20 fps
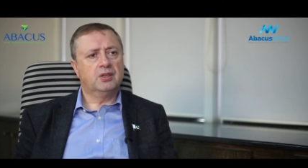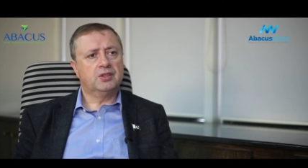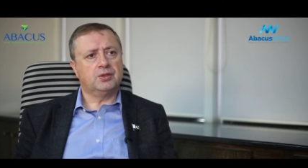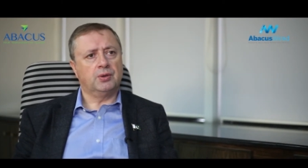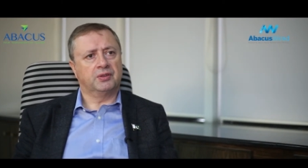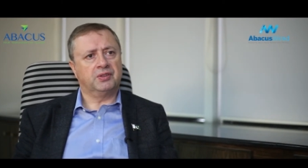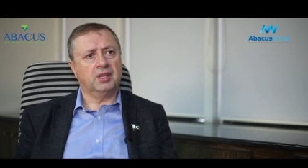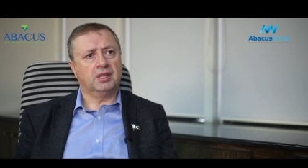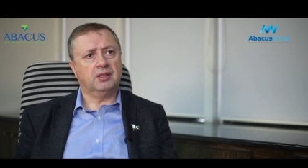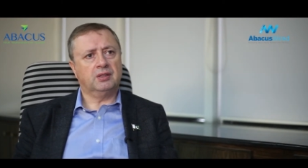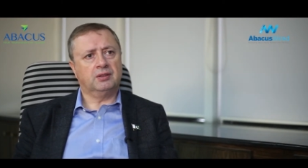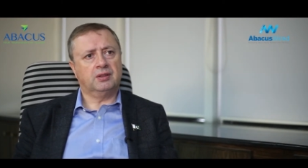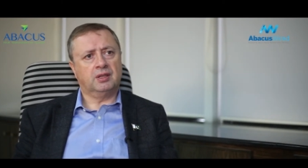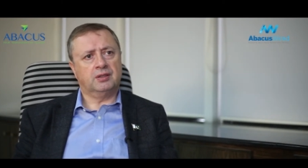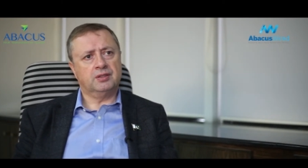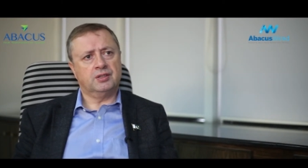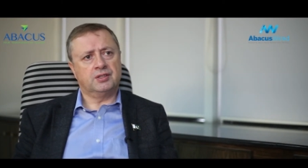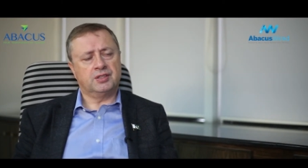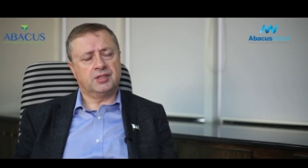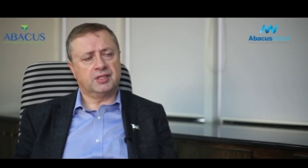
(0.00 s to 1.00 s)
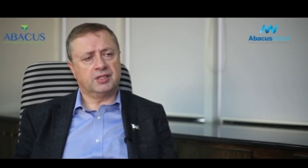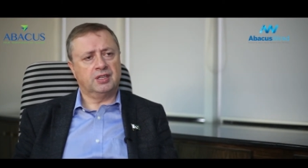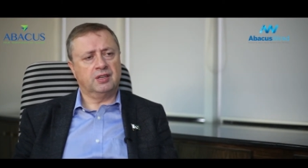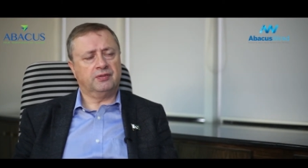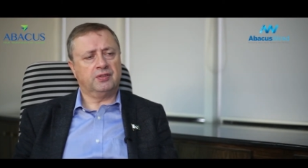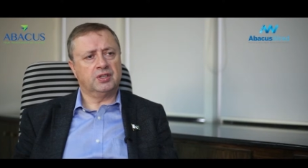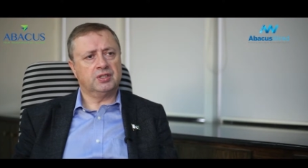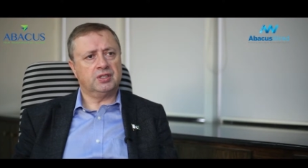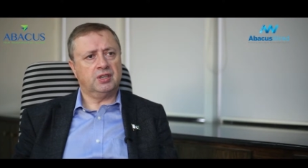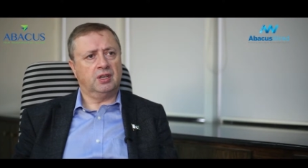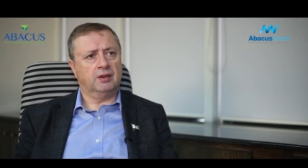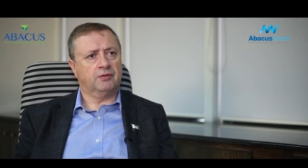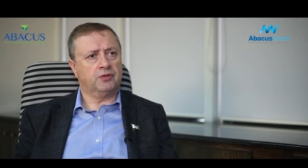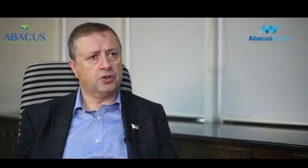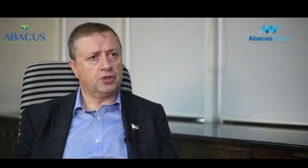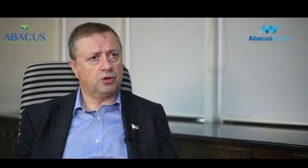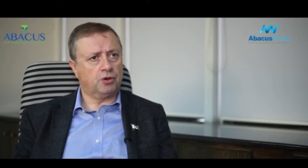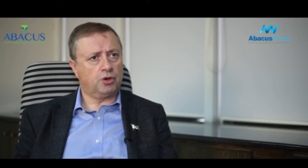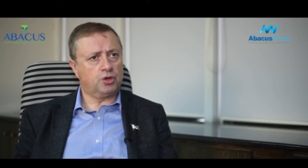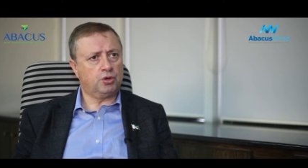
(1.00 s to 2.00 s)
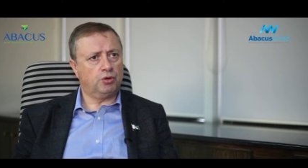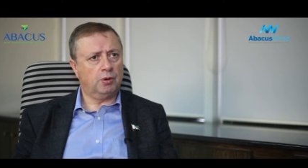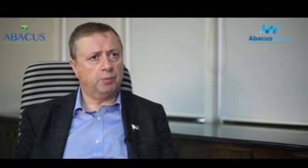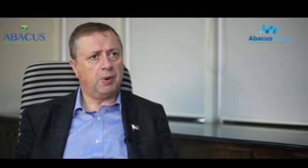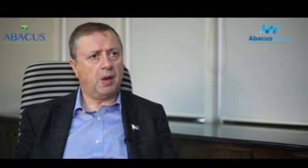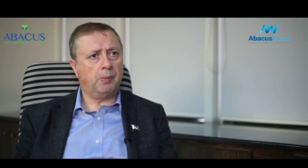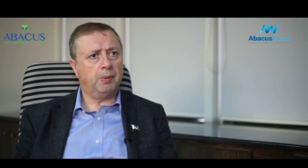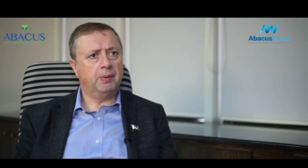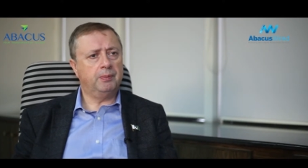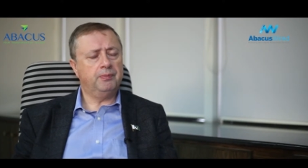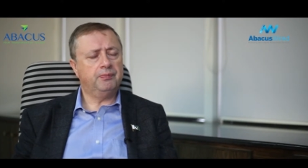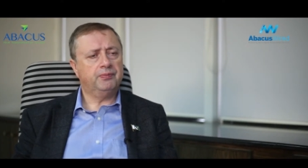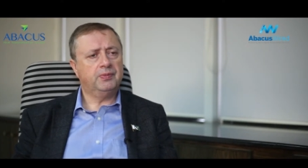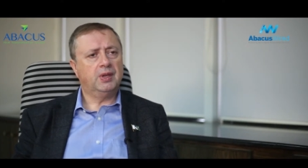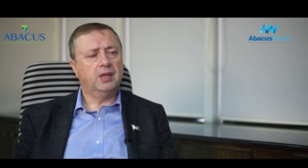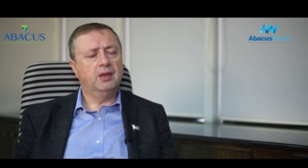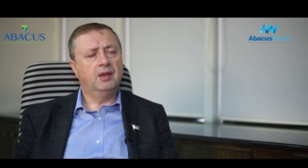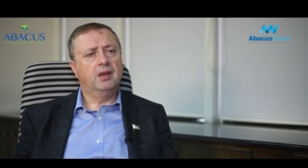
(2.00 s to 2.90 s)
So I think that there's a significant infrastructural problem,